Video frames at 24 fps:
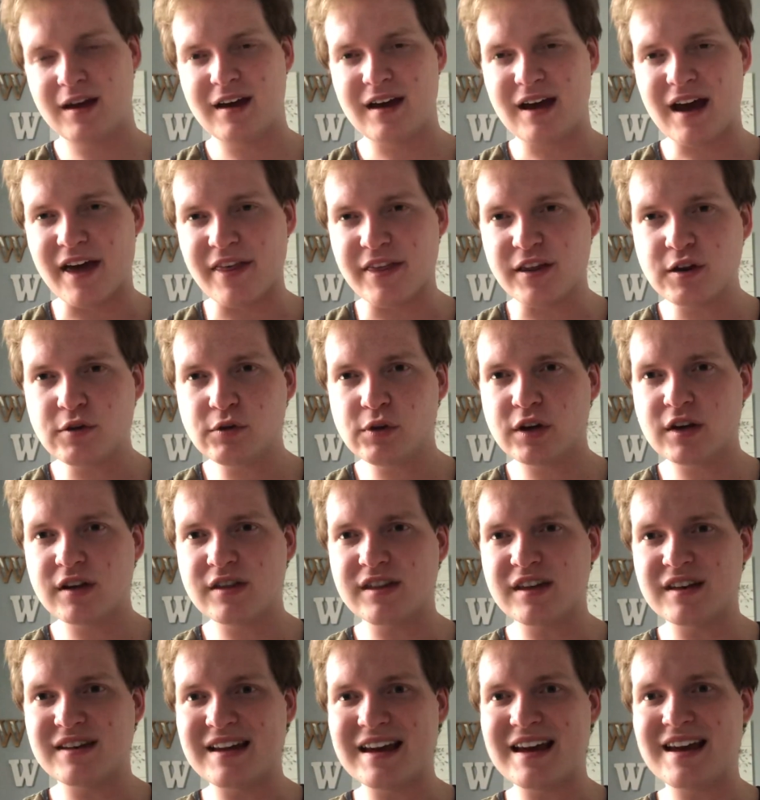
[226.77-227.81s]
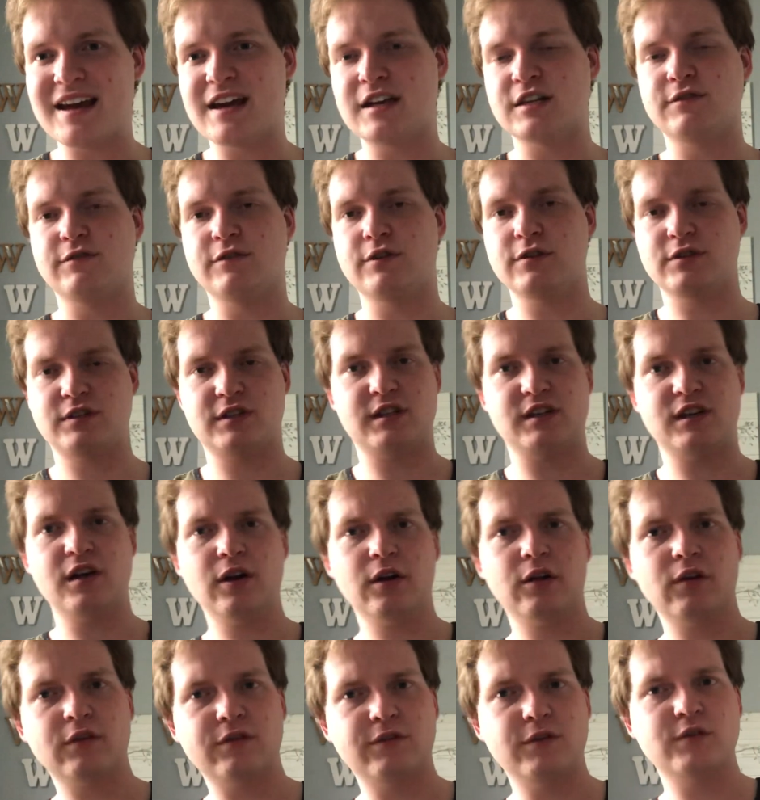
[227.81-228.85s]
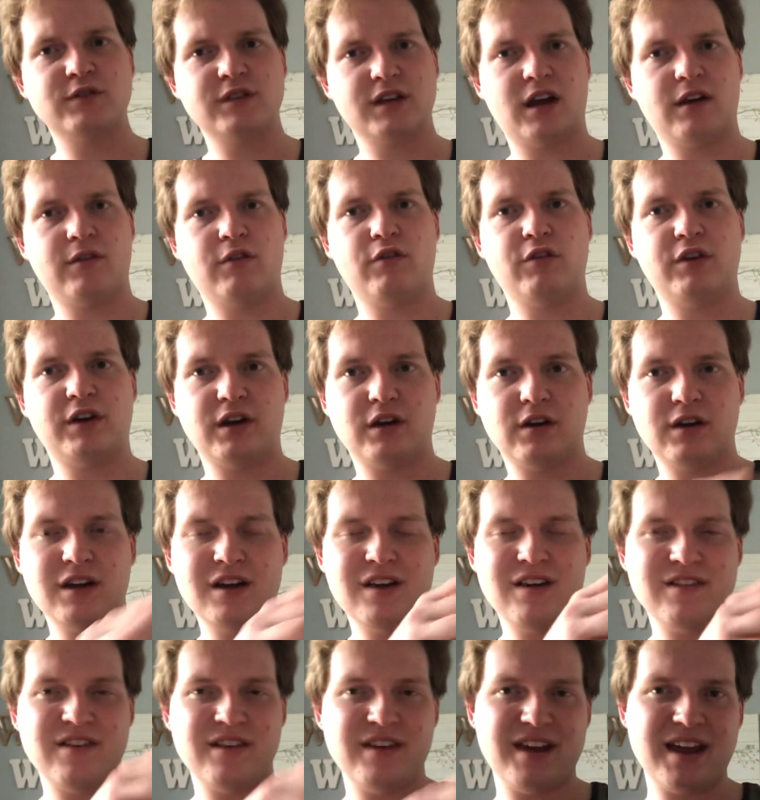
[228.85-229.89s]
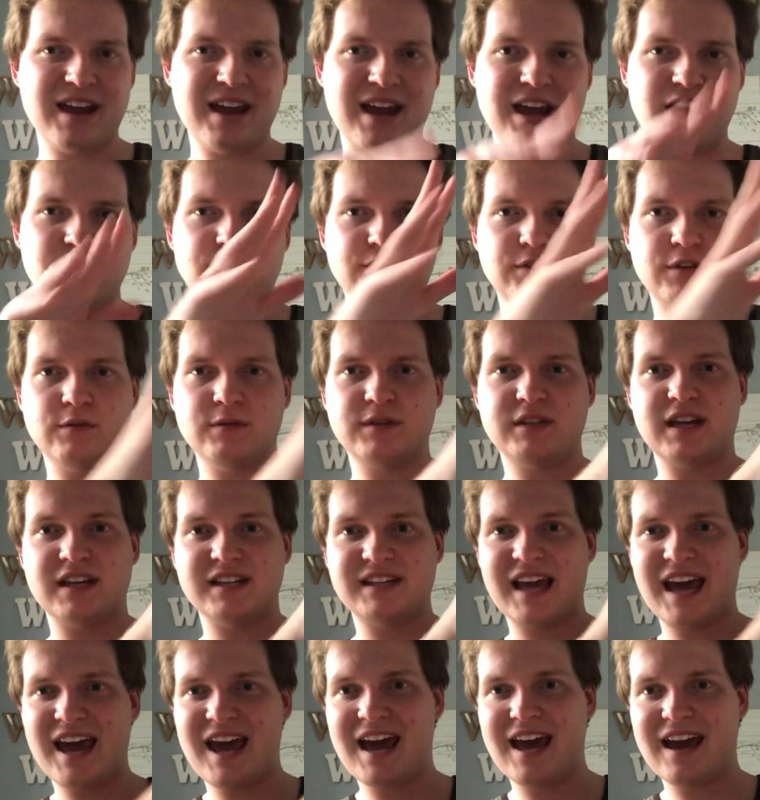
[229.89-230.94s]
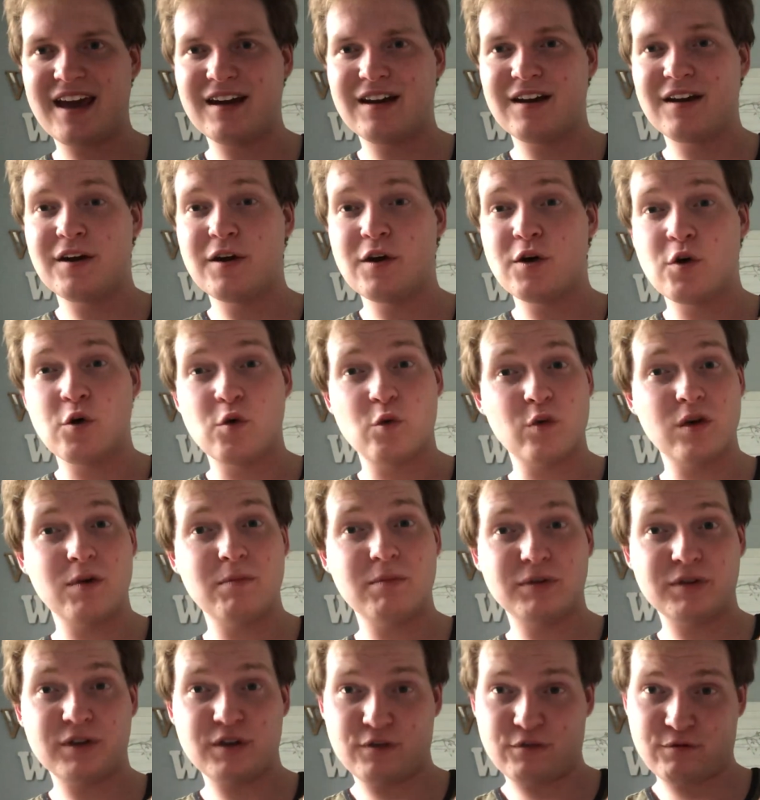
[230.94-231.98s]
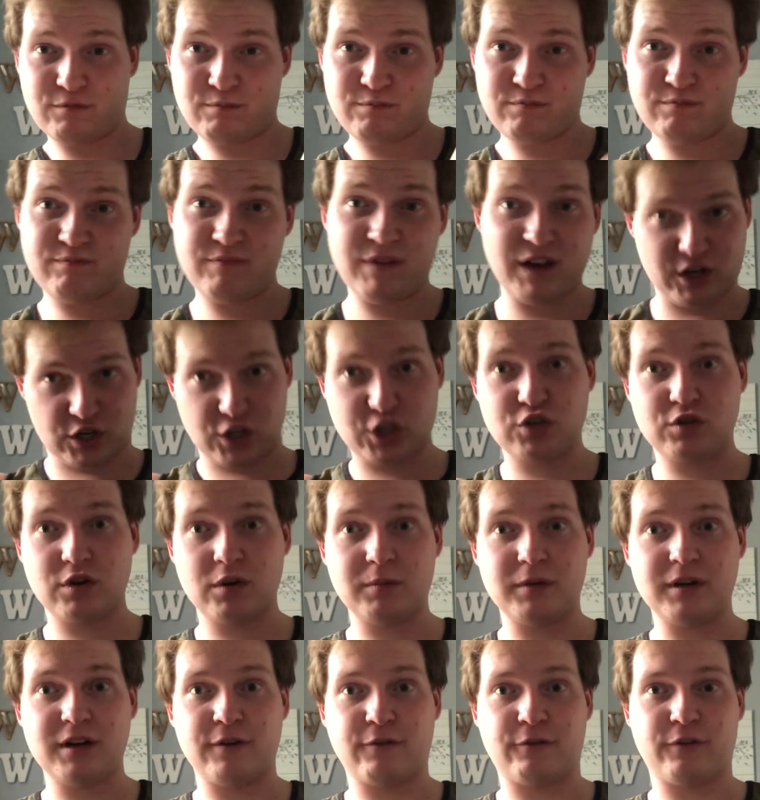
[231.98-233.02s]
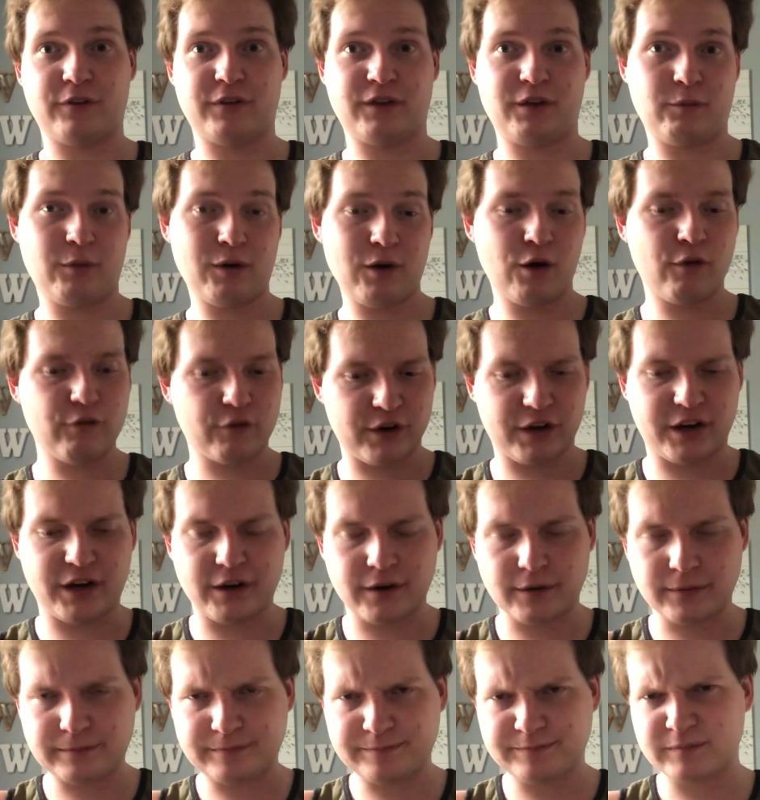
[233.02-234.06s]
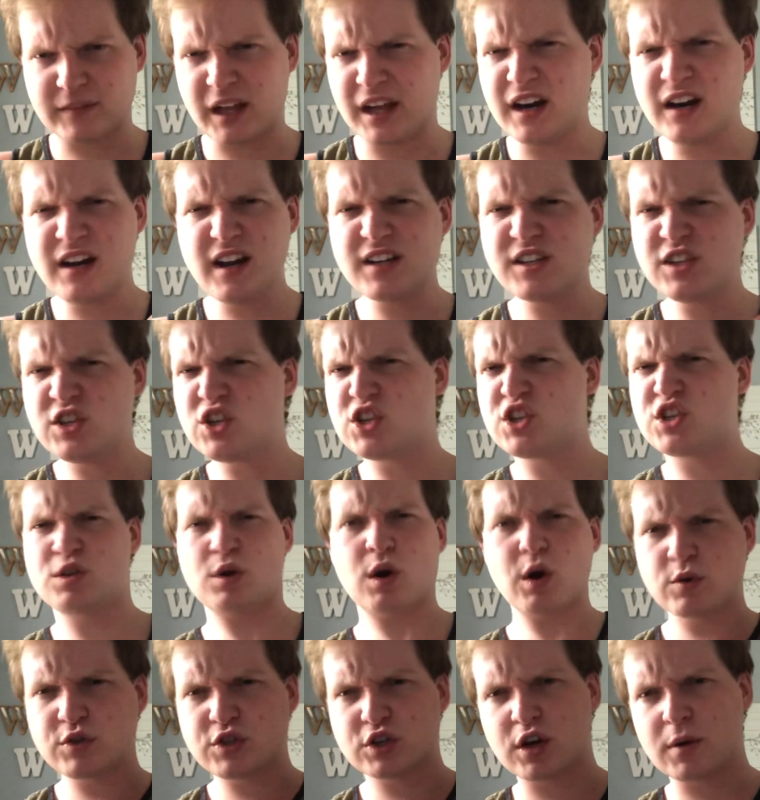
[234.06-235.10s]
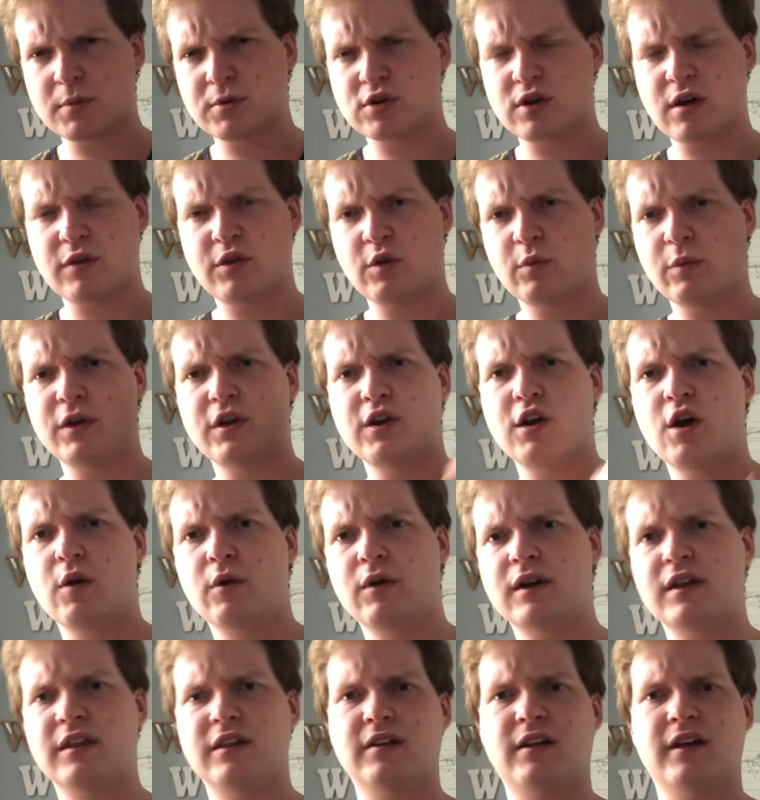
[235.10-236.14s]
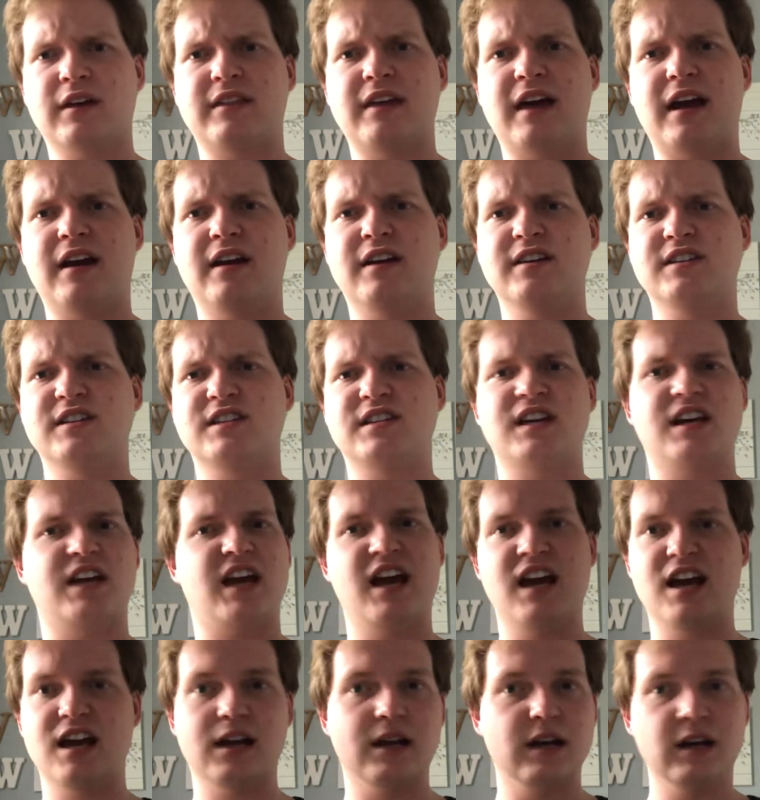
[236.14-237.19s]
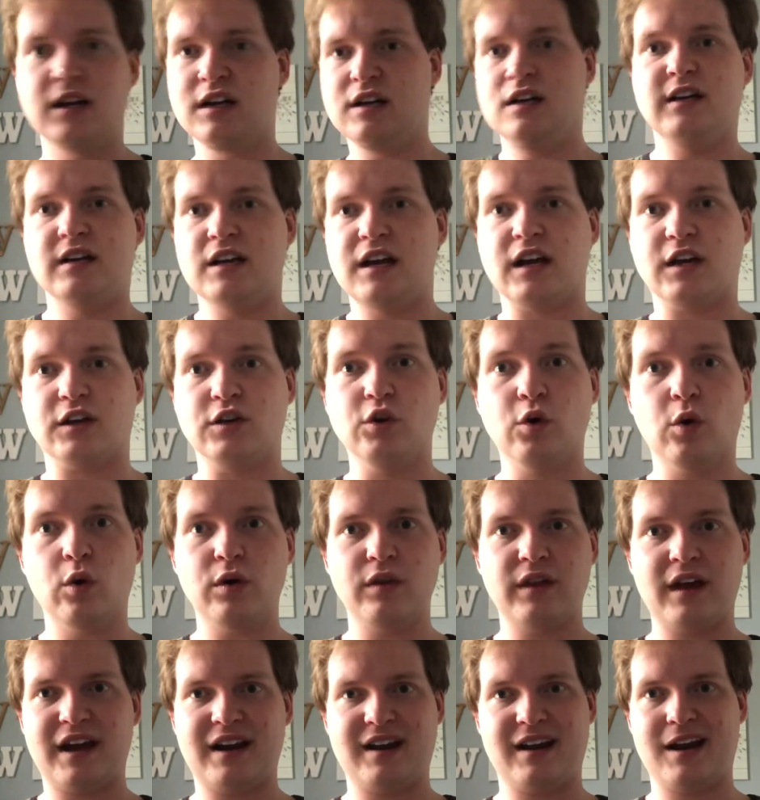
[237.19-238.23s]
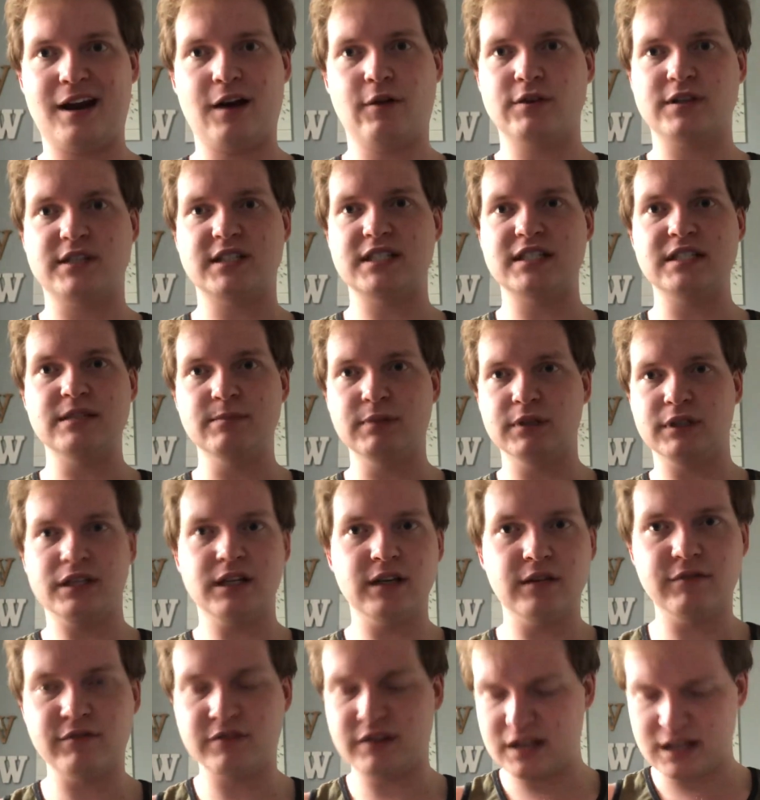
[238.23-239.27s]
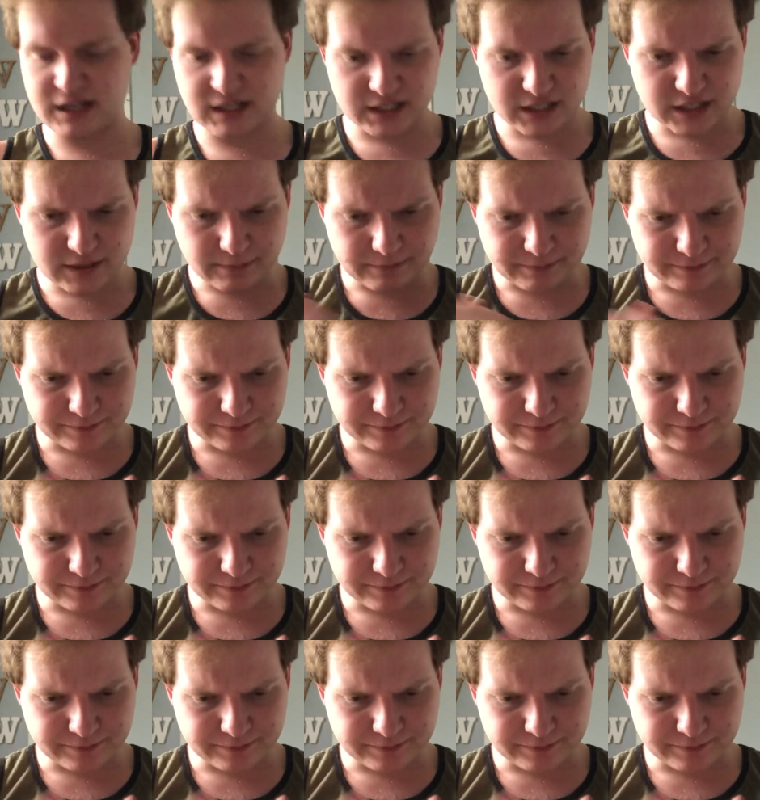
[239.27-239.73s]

And then you look at the day age view. So the young earth view is kind of over here. The day age view says, hey, we believe extremely differently. We're over here. And it doesn't just throw scripture out the window or anything like that. It doesn't say, hey, ignore that heresy, believe this.